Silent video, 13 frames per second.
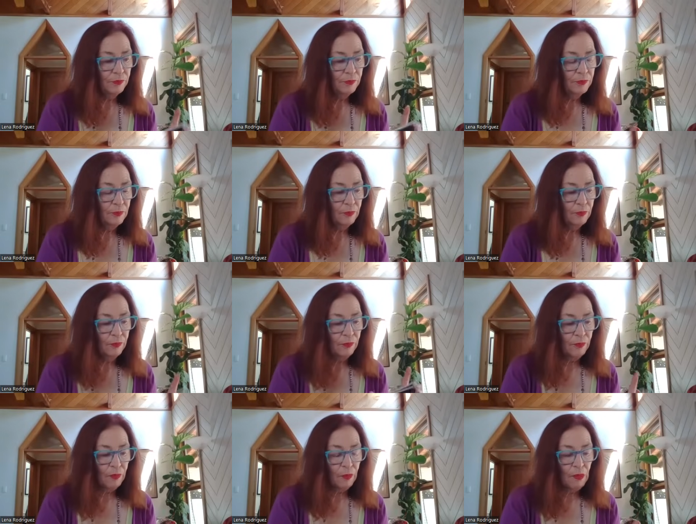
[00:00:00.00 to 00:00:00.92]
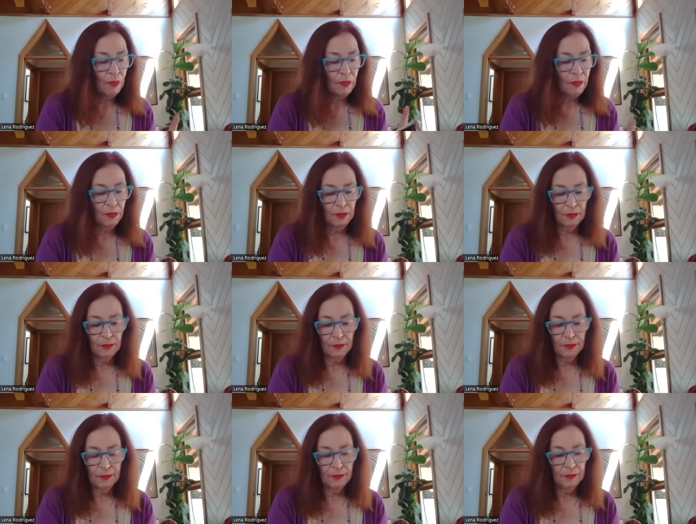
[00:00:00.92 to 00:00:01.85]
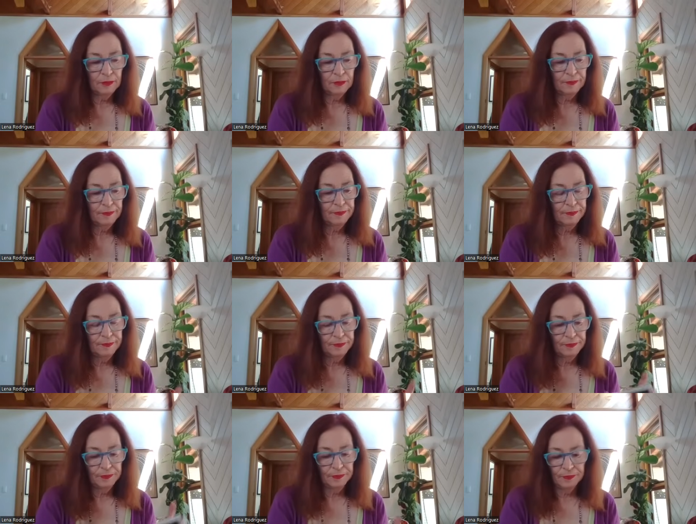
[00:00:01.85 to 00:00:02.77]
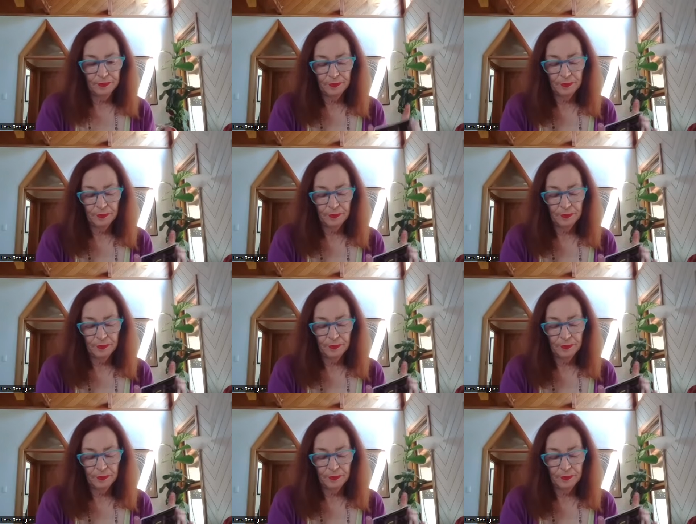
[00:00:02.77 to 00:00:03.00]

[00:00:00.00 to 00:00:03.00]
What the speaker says: (silence)